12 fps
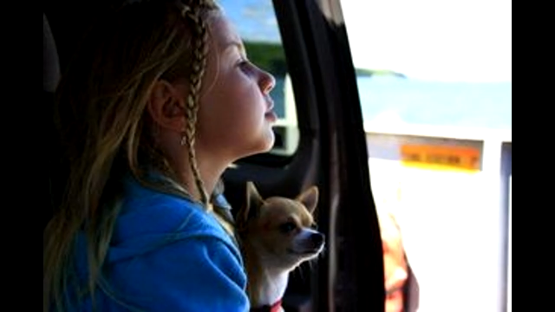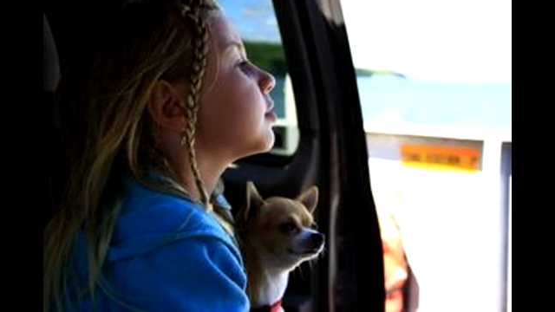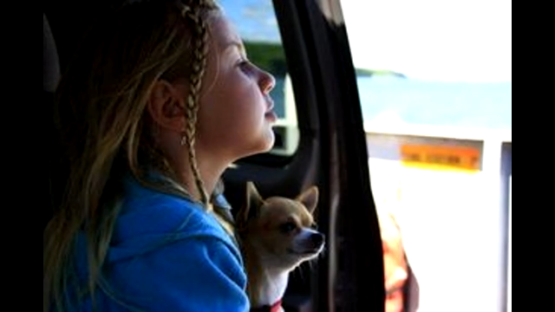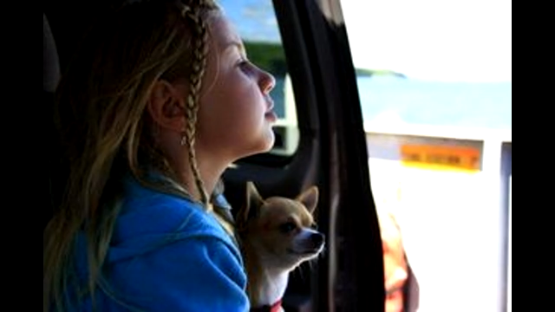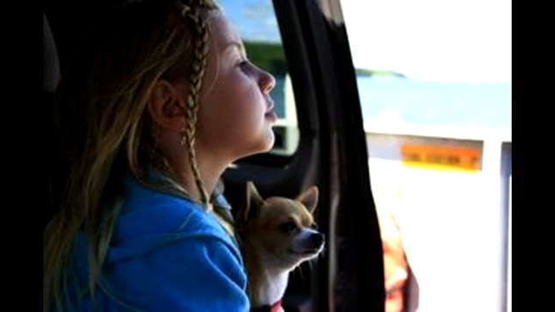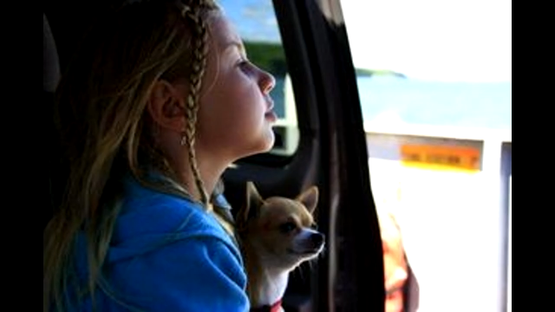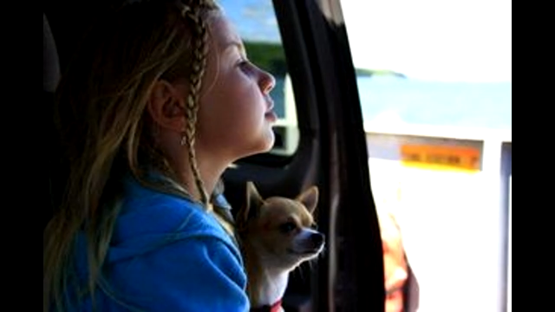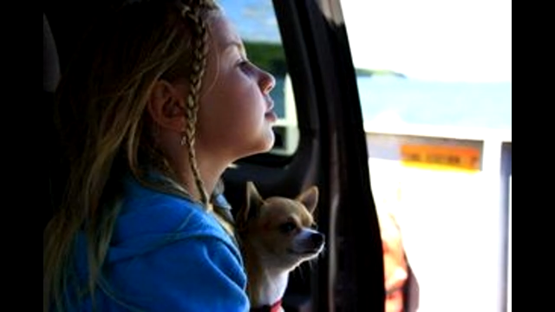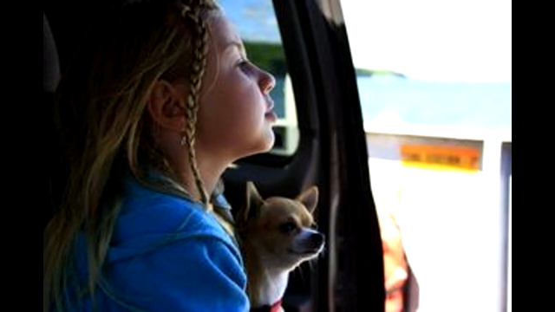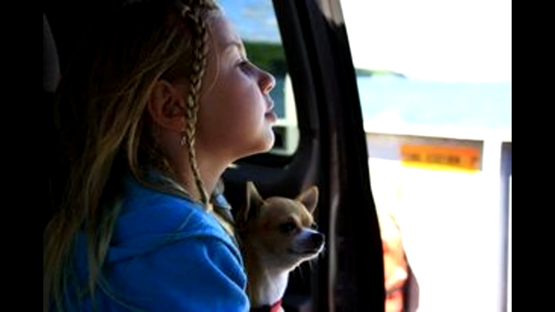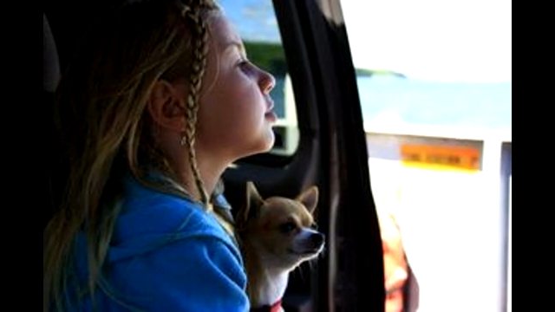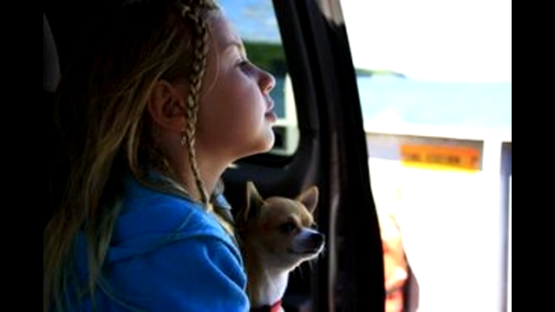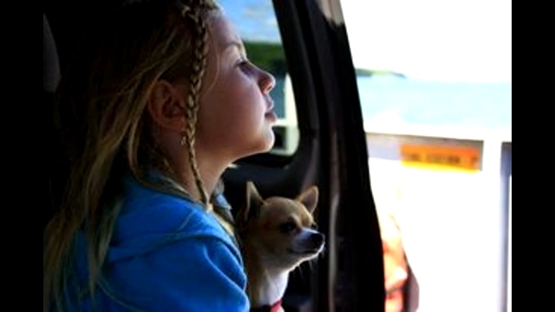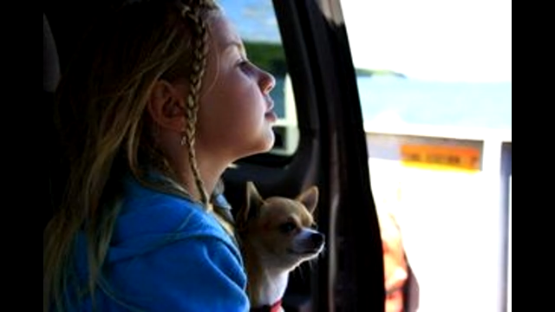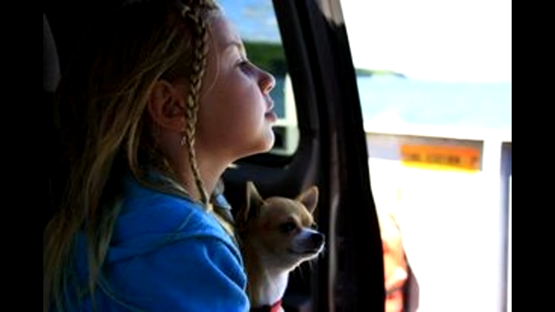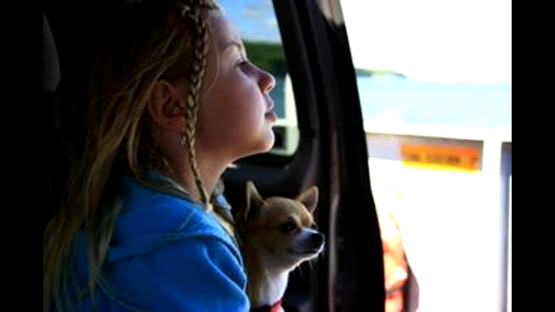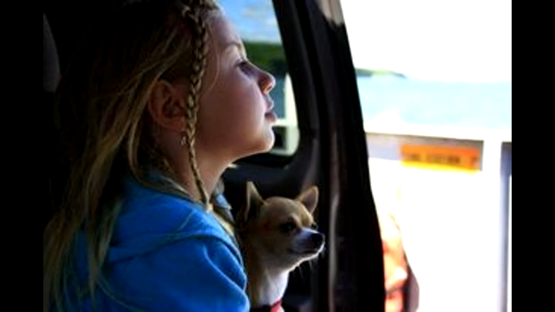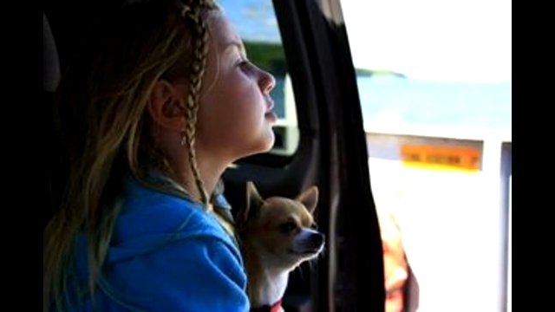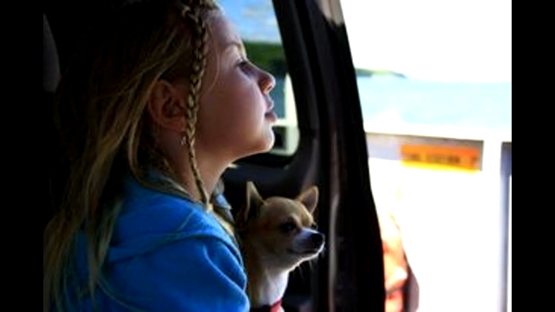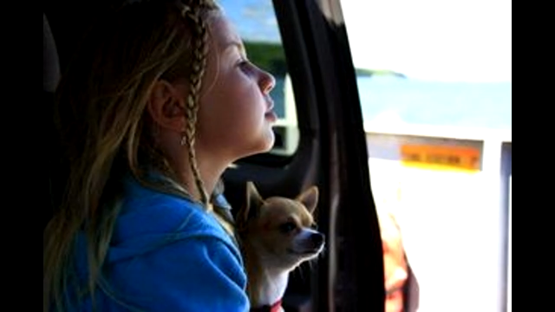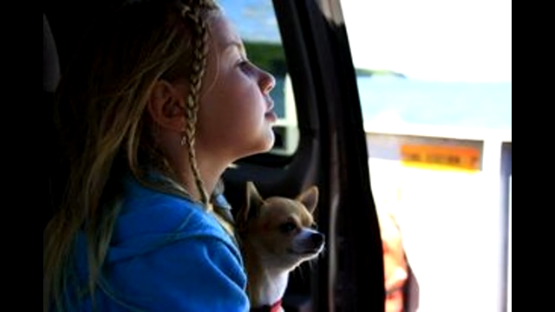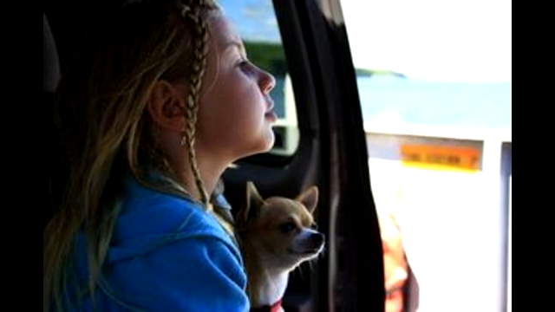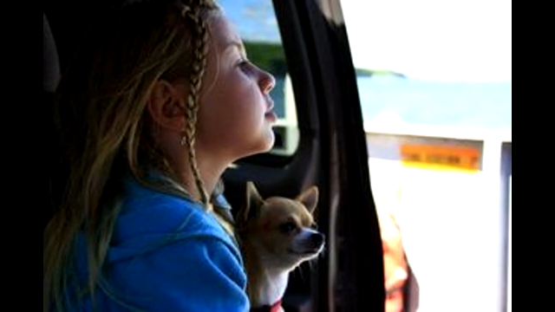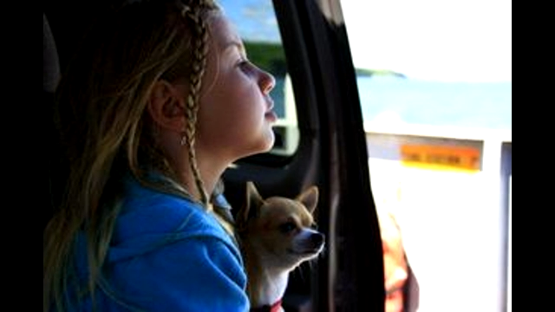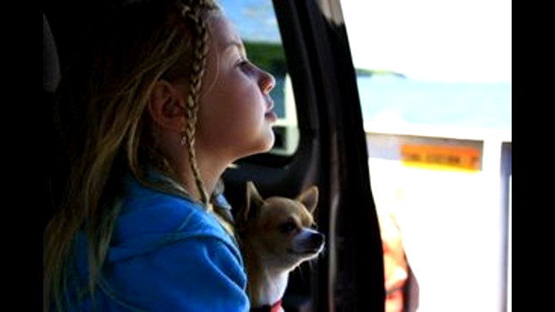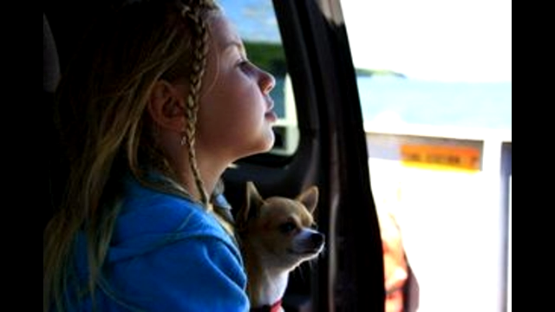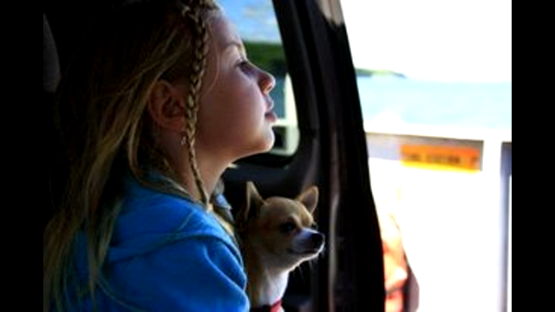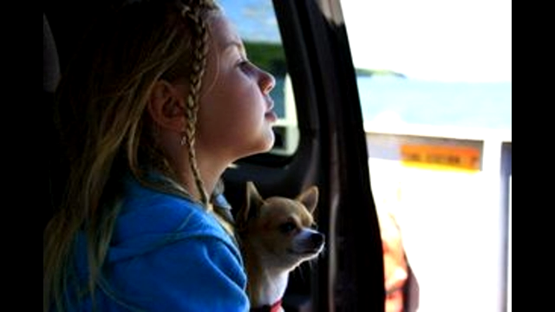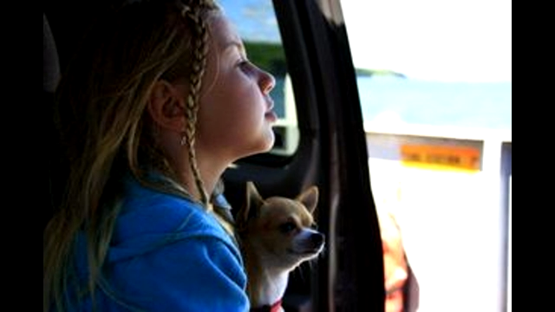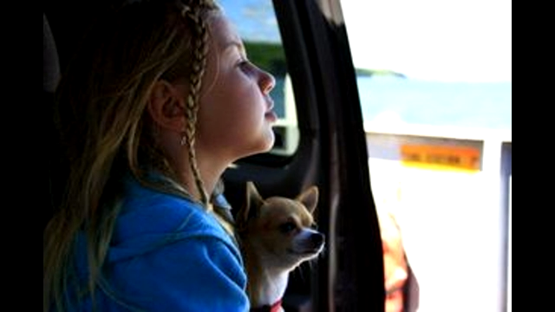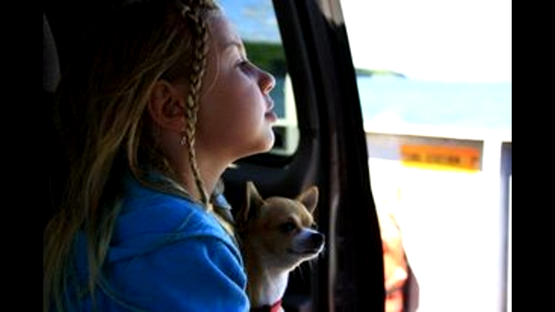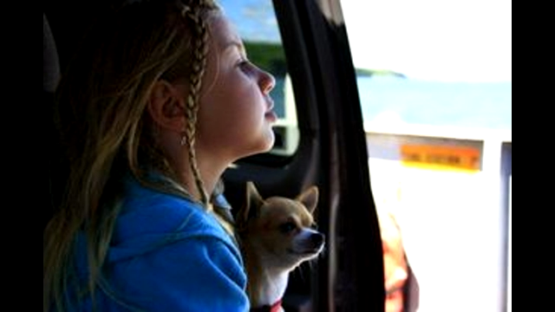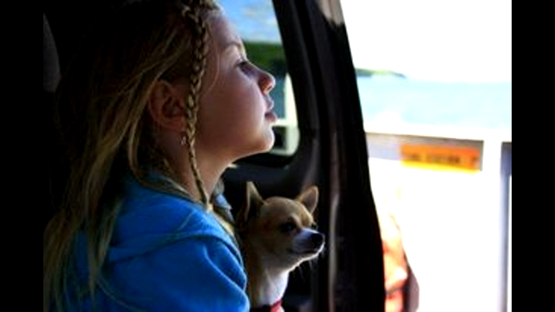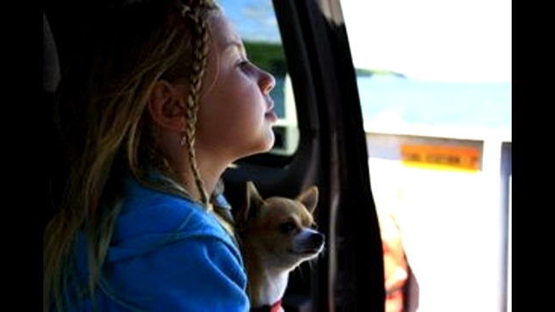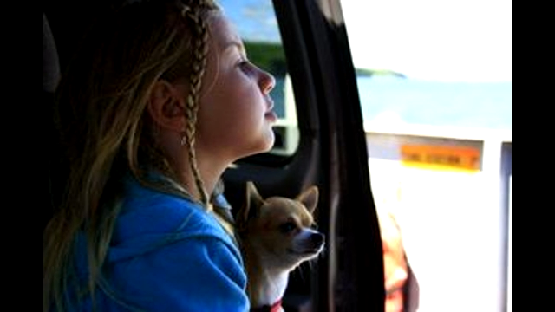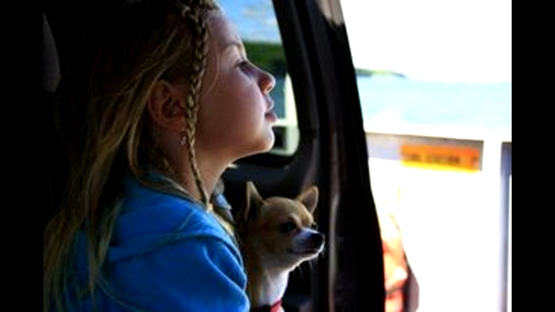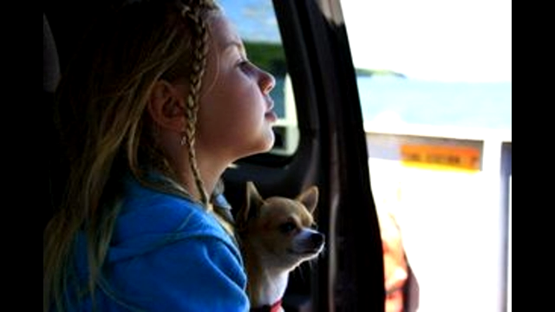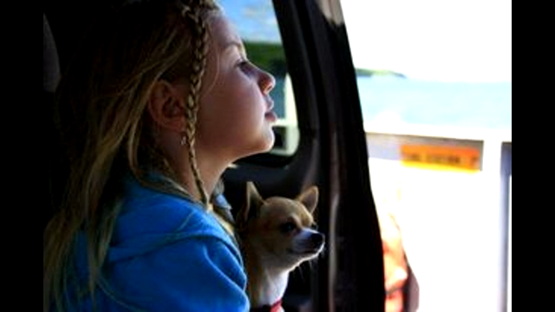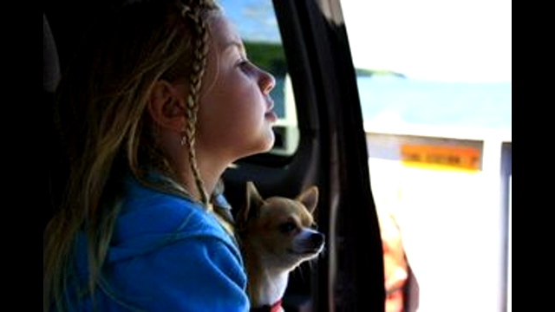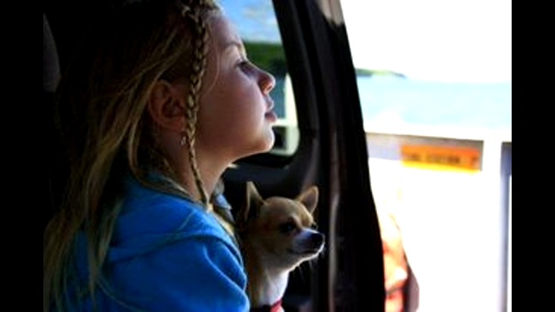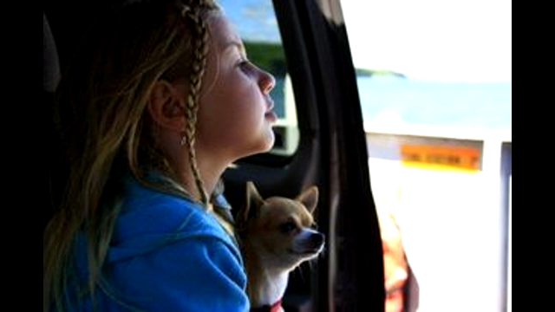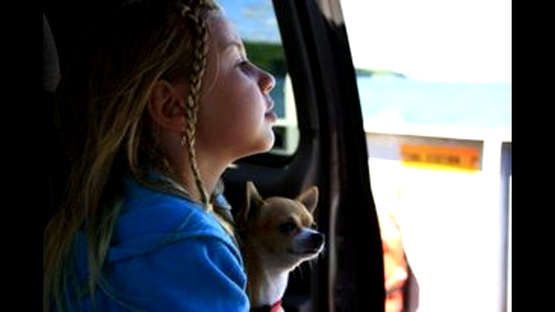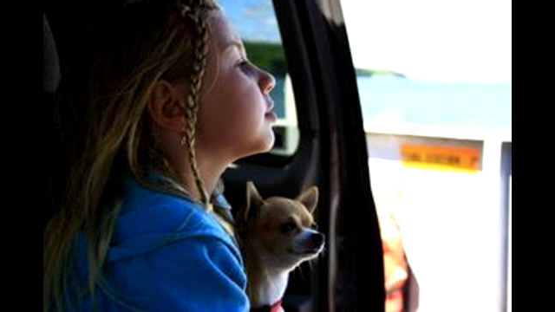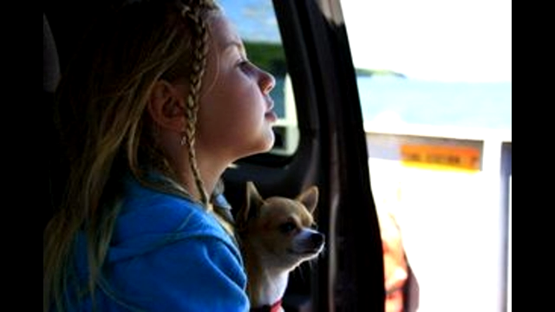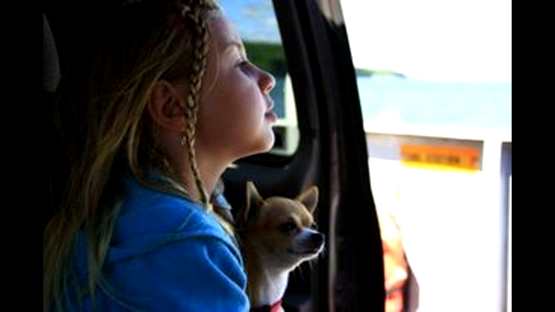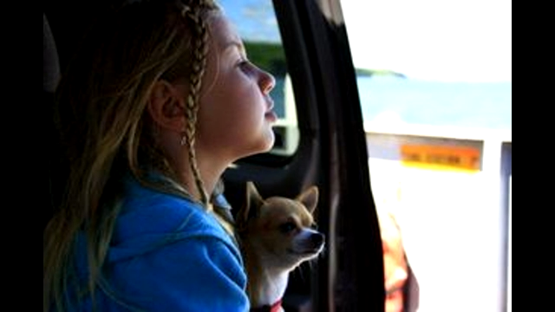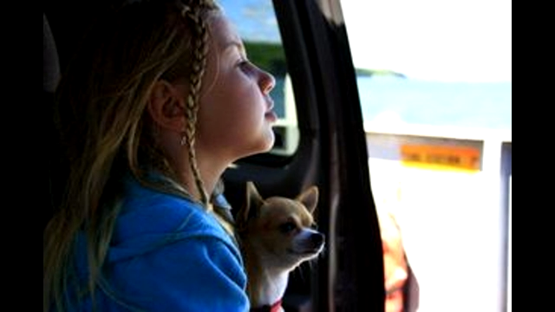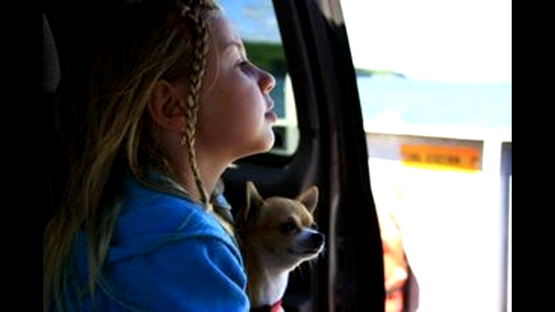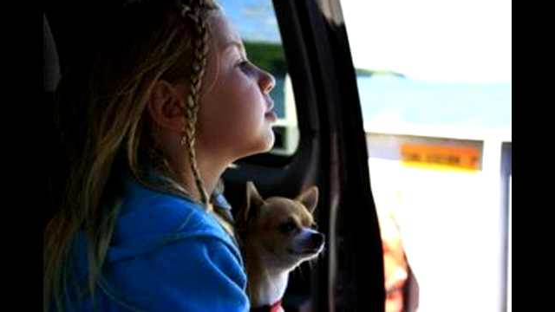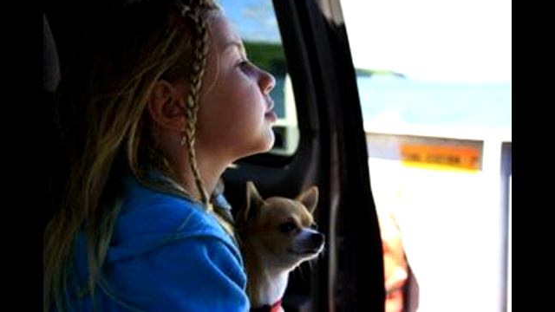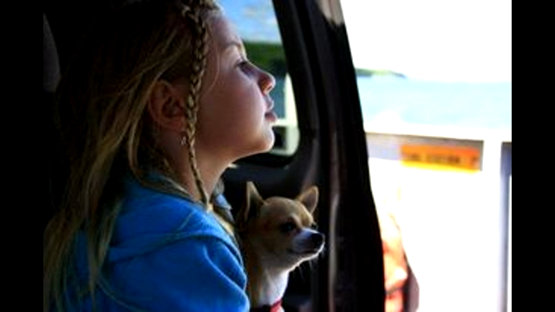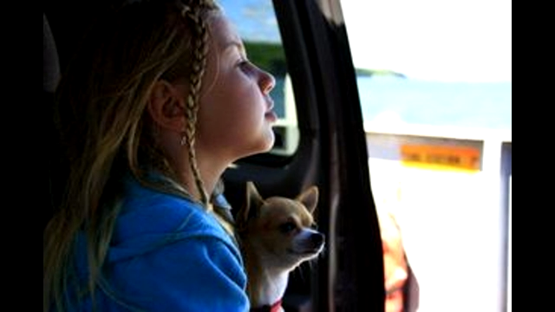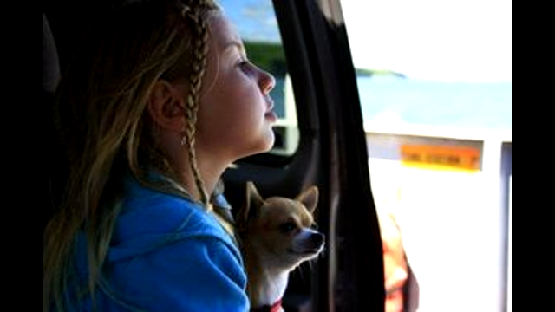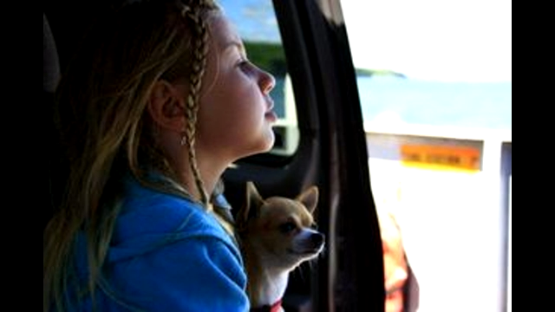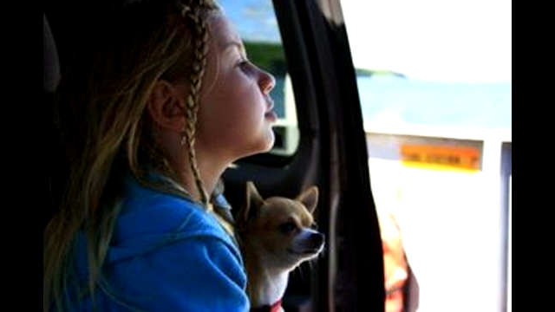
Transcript: (no speaker visible)